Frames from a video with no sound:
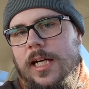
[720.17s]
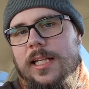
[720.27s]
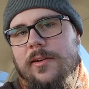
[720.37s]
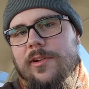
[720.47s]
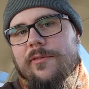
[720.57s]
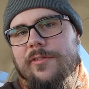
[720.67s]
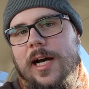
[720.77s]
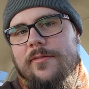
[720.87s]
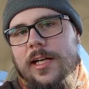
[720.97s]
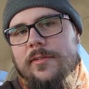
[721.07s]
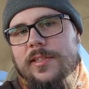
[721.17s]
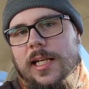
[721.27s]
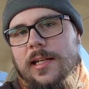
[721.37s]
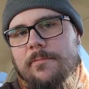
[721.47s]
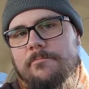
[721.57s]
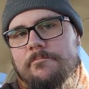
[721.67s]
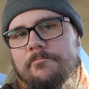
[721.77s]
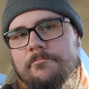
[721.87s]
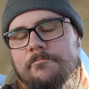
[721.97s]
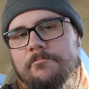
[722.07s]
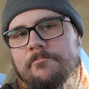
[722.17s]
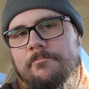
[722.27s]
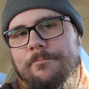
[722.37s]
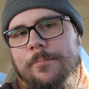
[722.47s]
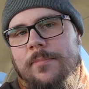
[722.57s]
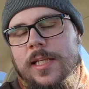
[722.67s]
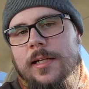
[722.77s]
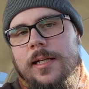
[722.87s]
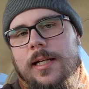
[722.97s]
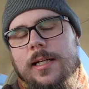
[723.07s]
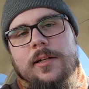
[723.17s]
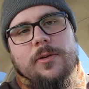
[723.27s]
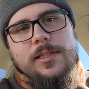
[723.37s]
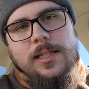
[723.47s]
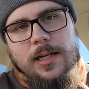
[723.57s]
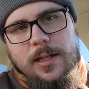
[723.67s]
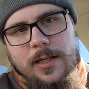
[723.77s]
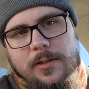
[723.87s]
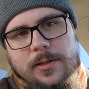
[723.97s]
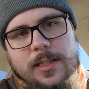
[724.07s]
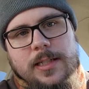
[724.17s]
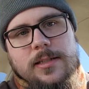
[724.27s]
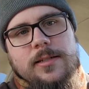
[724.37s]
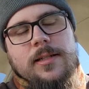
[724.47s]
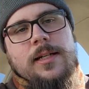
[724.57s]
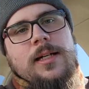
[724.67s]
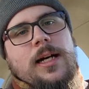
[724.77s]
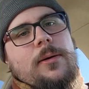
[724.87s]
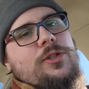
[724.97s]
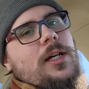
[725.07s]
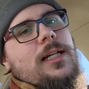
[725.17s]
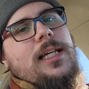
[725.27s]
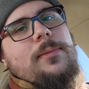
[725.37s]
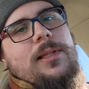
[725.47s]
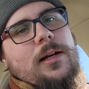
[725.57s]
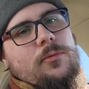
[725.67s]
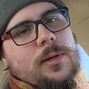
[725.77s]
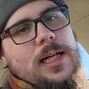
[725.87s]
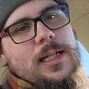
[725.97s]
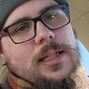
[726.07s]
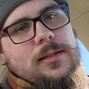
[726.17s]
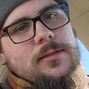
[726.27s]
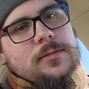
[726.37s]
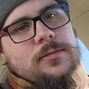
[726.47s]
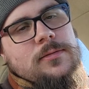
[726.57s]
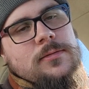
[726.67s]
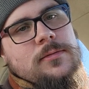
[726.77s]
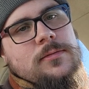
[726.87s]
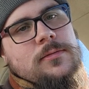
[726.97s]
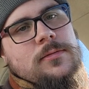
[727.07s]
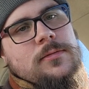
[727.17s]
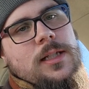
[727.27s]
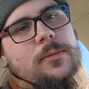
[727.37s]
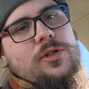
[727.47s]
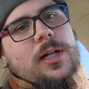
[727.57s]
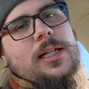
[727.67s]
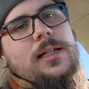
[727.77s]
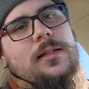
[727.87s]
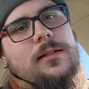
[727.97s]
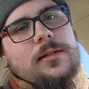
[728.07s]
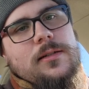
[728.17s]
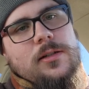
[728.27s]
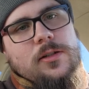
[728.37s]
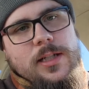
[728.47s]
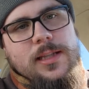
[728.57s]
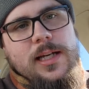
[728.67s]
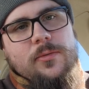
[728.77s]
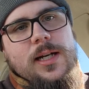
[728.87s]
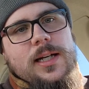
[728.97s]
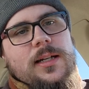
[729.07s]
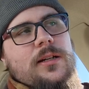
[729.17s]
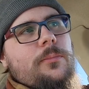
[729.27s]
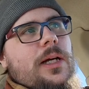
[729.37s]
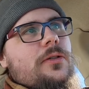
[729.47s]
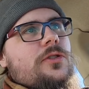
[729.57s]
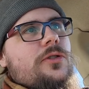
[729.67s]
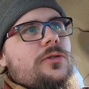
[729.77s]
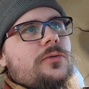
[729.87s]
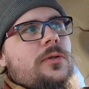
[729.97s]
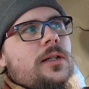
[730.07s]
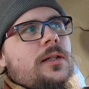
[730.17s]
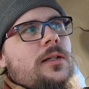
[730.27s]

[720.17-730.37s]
I'd give it a 5 out of 10. And I know I said a lot of good things. I'm trying to keep that rating. I'm trying to look at that rating compared to